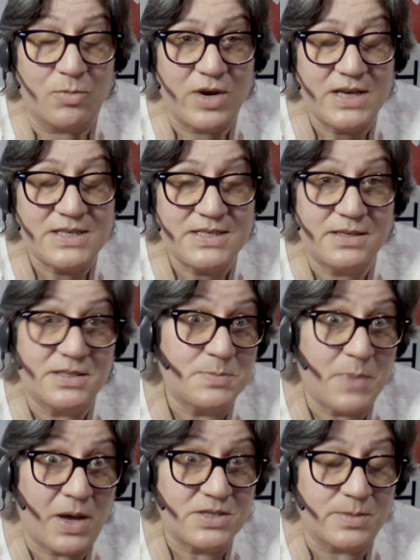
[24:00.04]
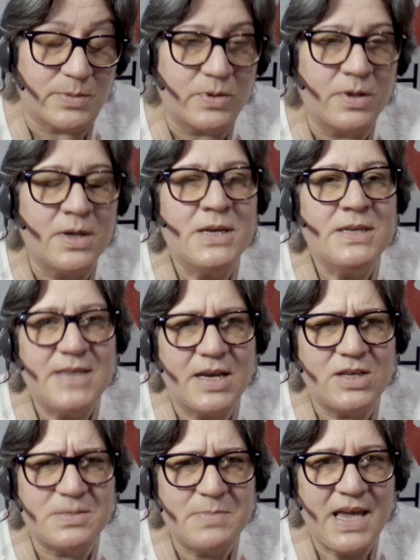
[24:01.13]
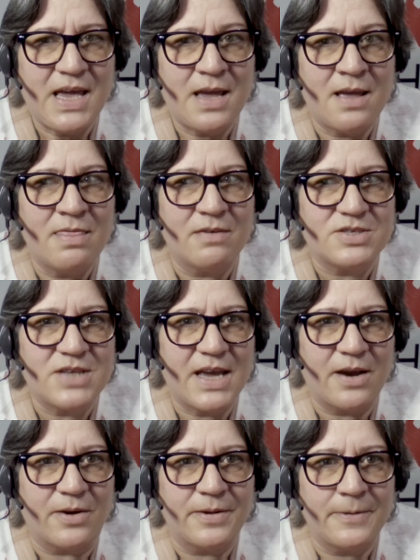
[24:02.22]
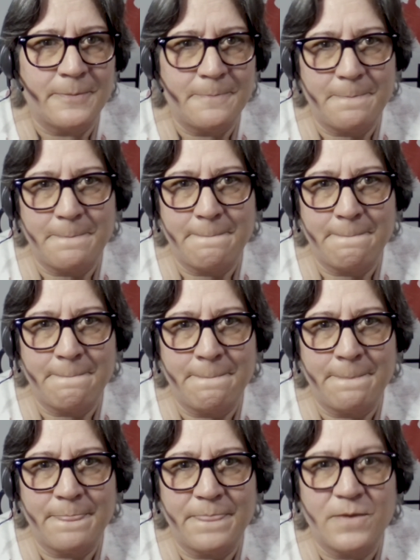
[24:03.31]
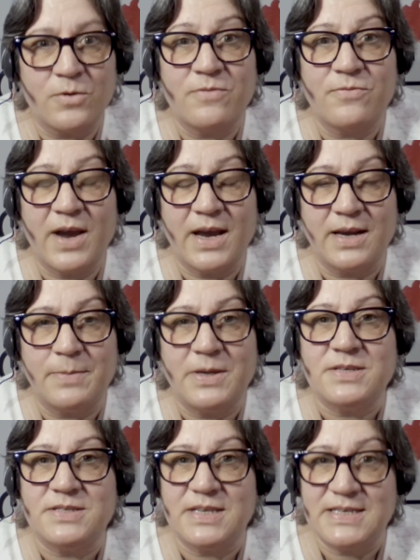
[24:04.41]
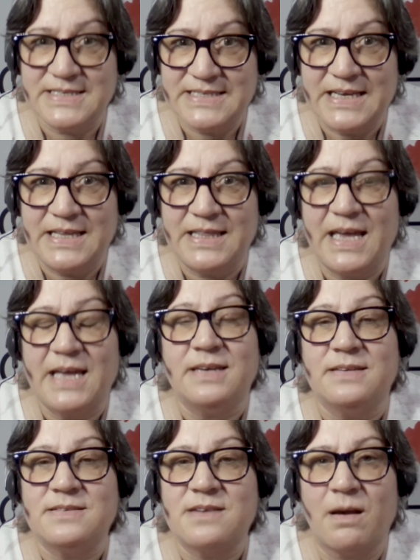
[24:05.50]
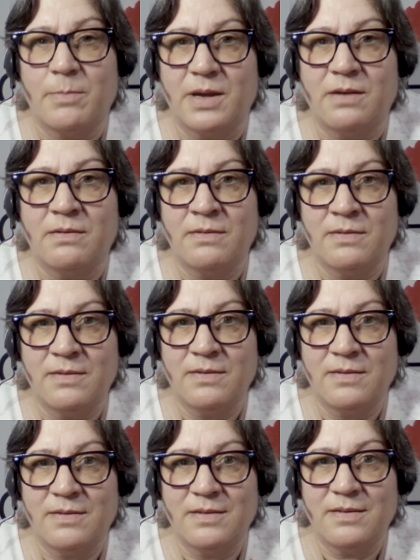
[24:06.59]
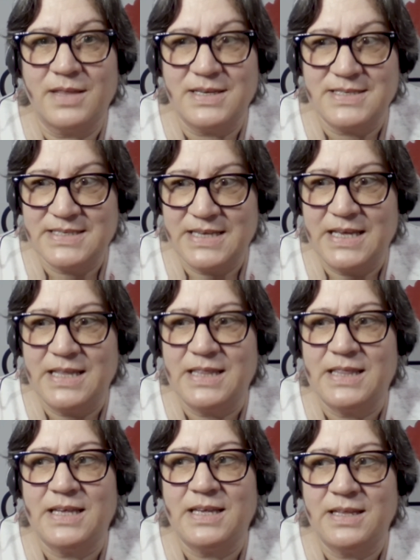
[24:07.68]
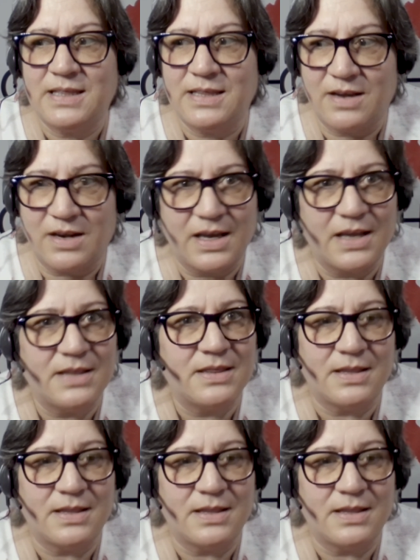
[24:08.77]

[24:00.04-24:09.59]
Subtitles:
crazy, it's possible, tells me they're scared. They're afraid because they see the end is coming. They see that they're going to get...